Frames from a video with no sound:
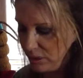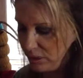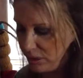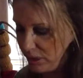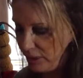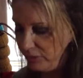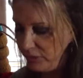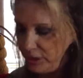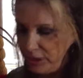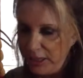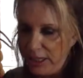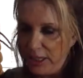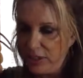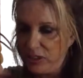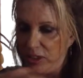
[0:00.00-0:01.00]
Definitely,
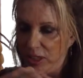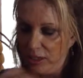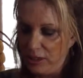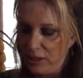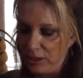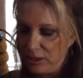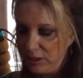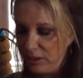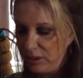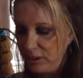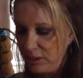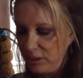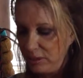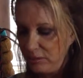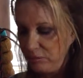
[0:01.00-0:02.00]
I'd say
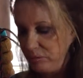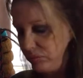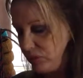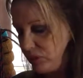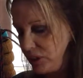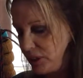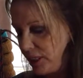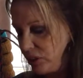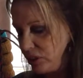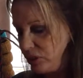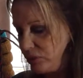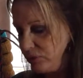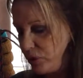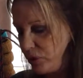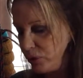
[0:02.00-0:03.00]
second,
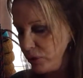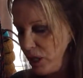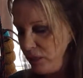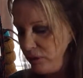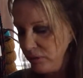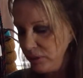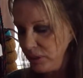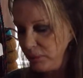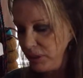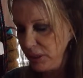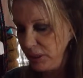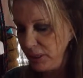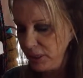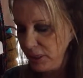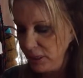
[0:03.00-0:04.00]
third, fourth grade, something
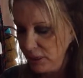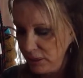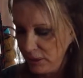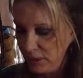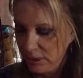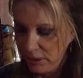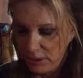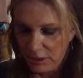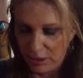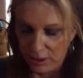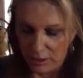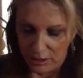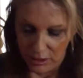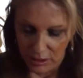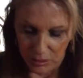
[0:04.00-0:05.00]
like that.
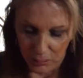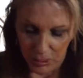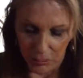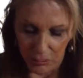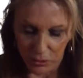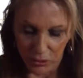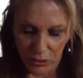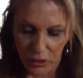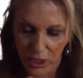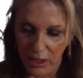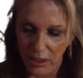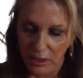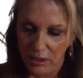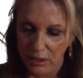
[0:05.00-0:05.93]
Purple's great.